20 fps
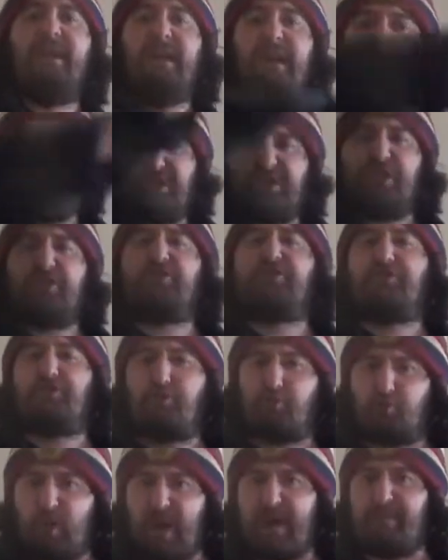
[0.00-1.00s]
It's a
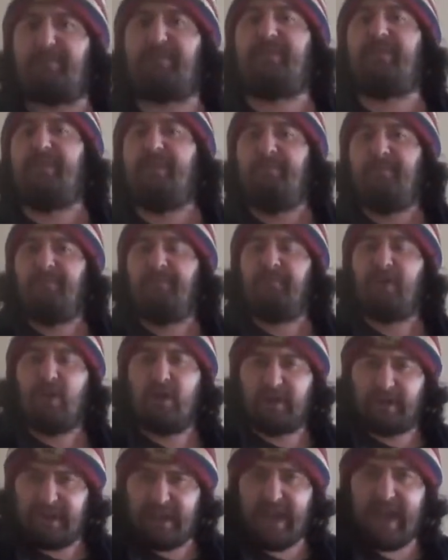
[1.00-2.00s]
script,
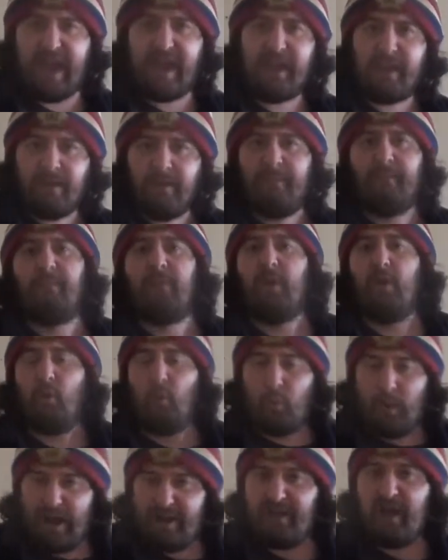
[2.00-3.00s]
okay?
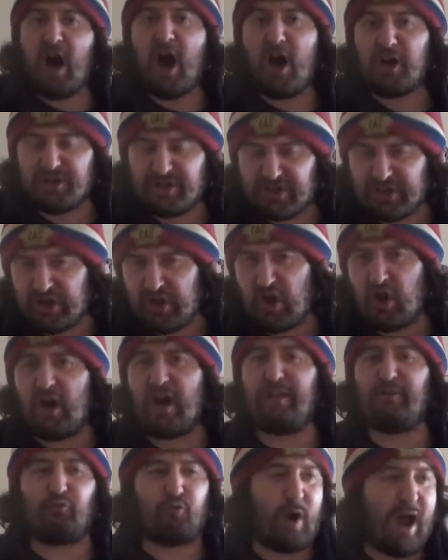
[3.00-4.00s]
When
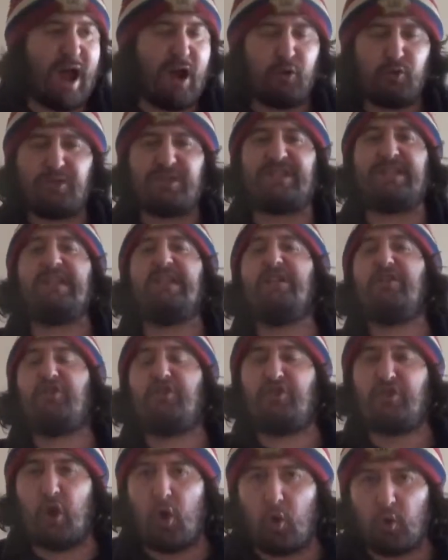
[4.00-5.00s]
Asuka and Rousey
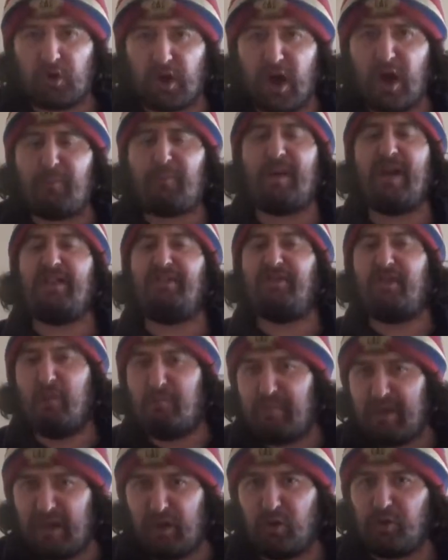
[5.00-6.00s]
showed up at the
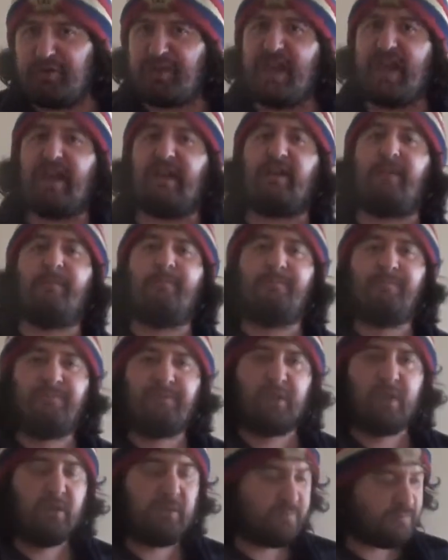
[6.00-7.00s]
building,
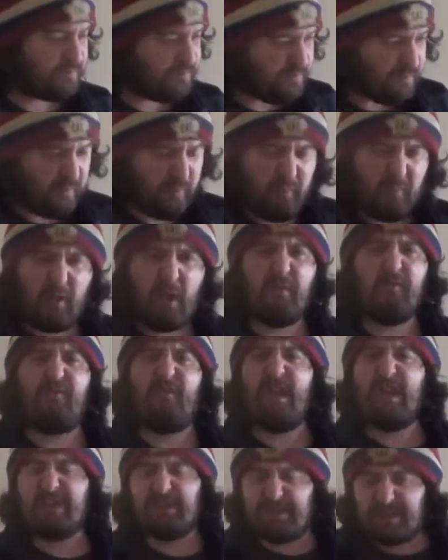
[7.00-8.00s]

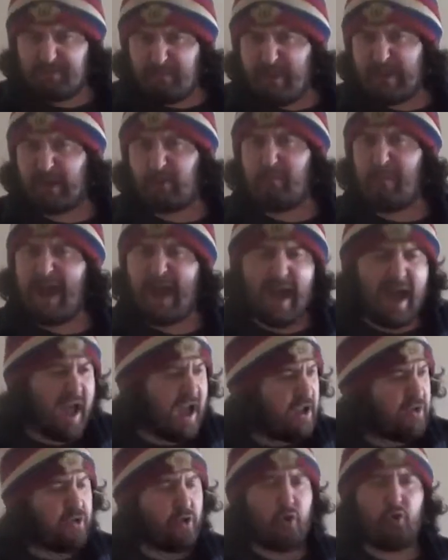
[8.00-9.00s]
Vince
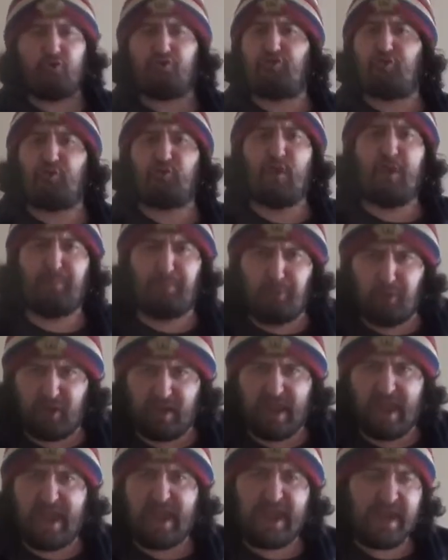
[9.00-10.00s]
McMahon or
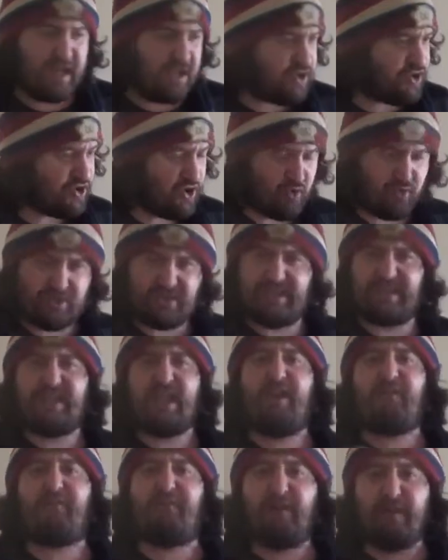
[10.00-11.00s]
Triple H or
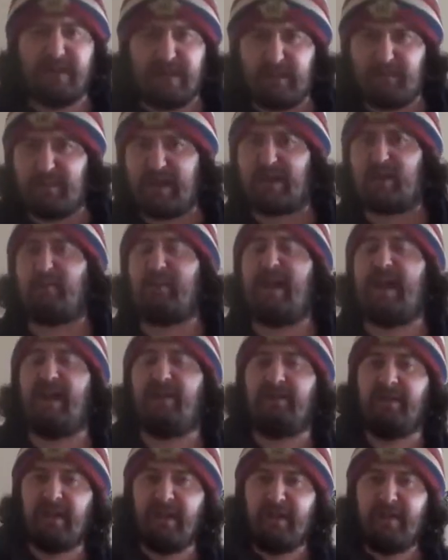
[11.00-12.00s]
Stephanie
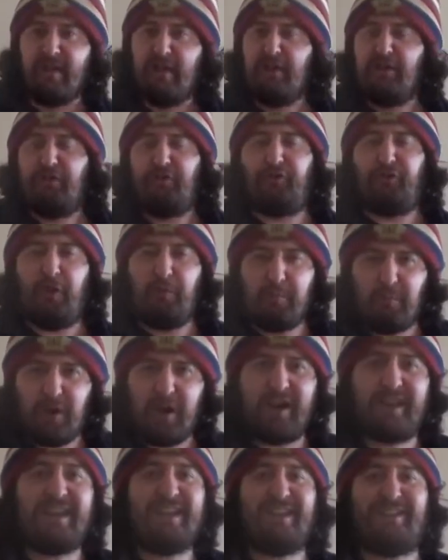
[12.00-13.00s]
McMahon,
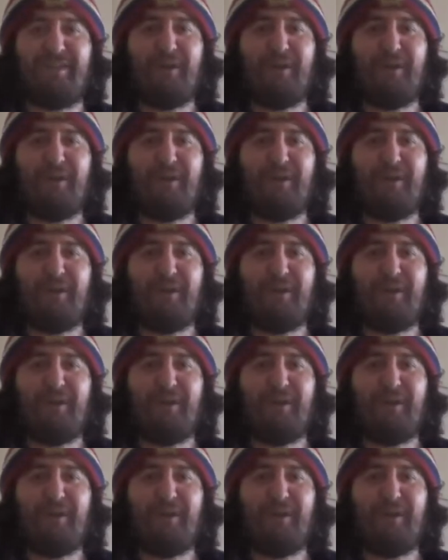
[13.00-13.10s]
somebody